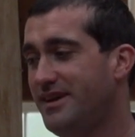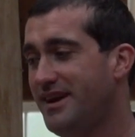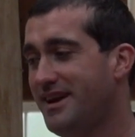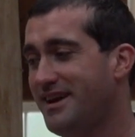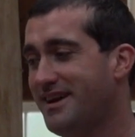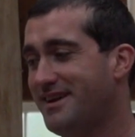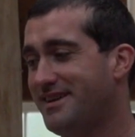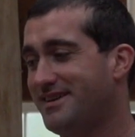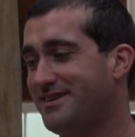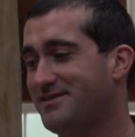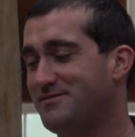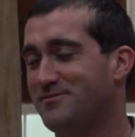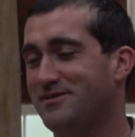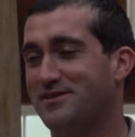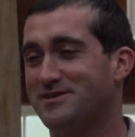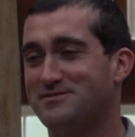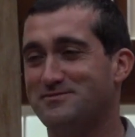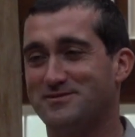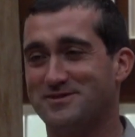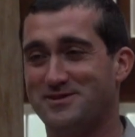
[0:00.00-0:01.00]
And it
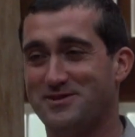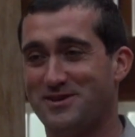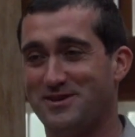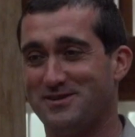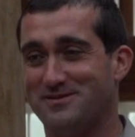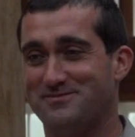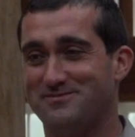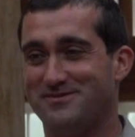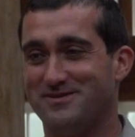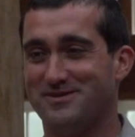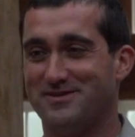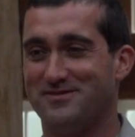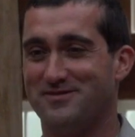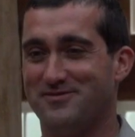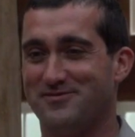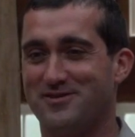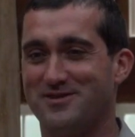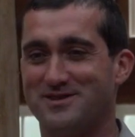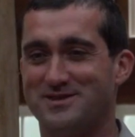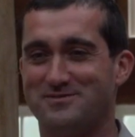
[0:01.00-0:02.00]
was called,
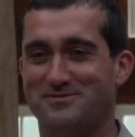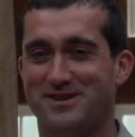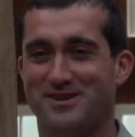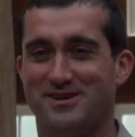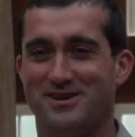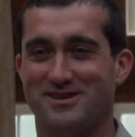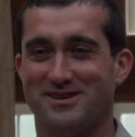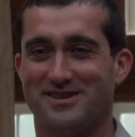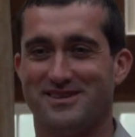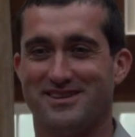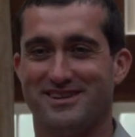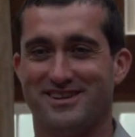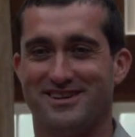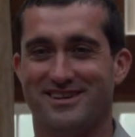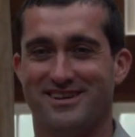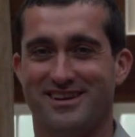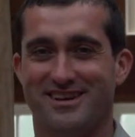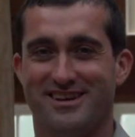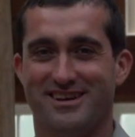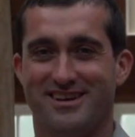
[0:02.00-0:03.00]
first we called it
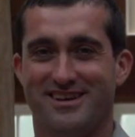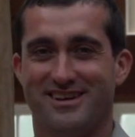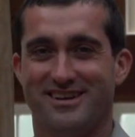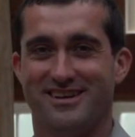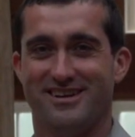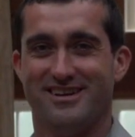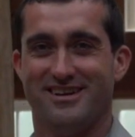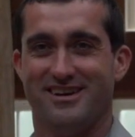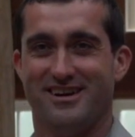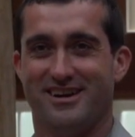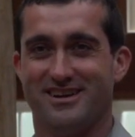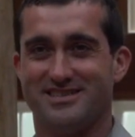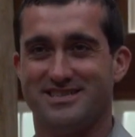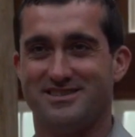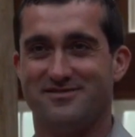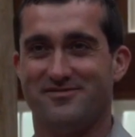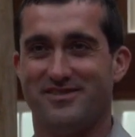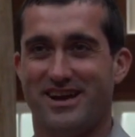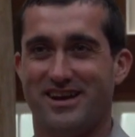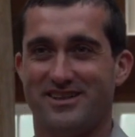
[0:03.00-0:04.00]
the
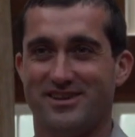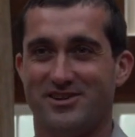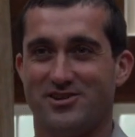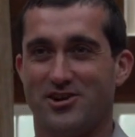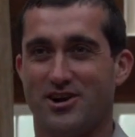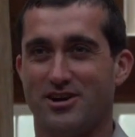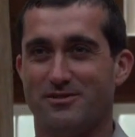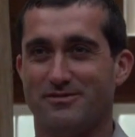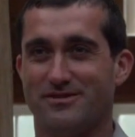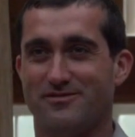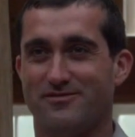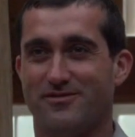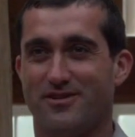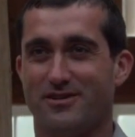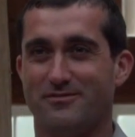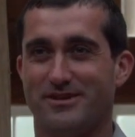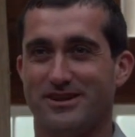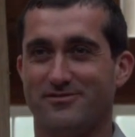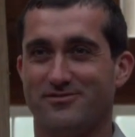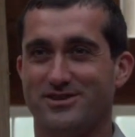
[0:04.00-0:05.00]
Hudson Valley Carbon
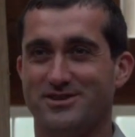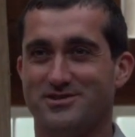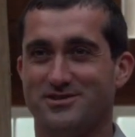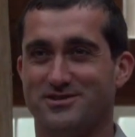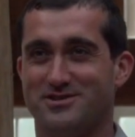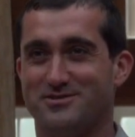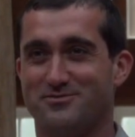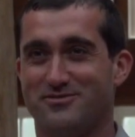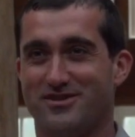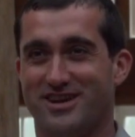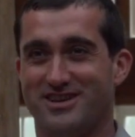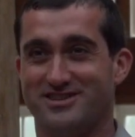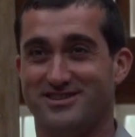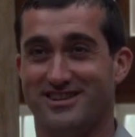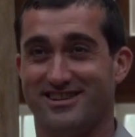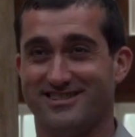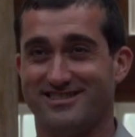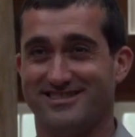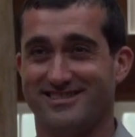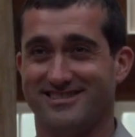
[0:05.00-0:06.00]
Farming Research
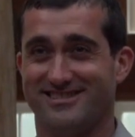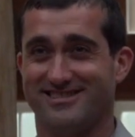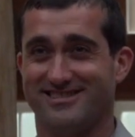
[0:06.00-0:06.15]
Project.